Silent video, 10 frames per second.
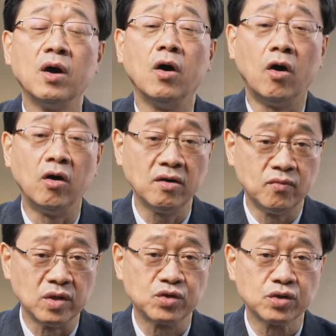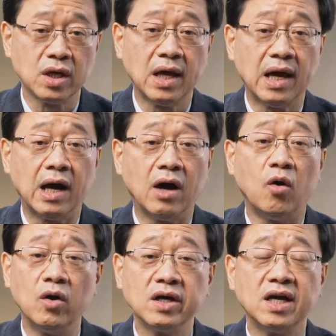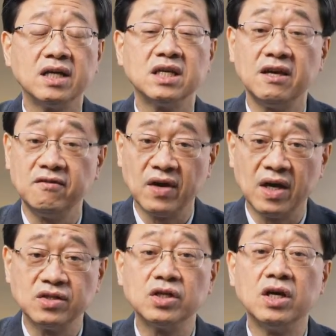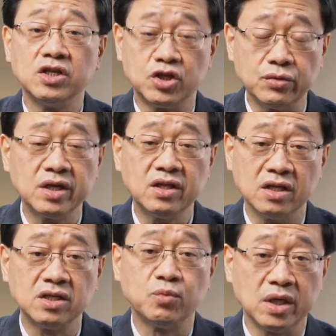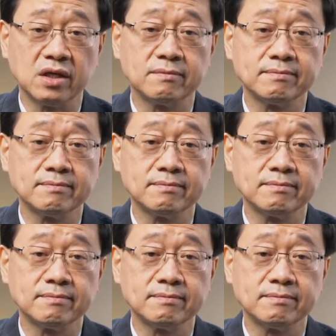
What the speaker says: all of which are organizing events during this week.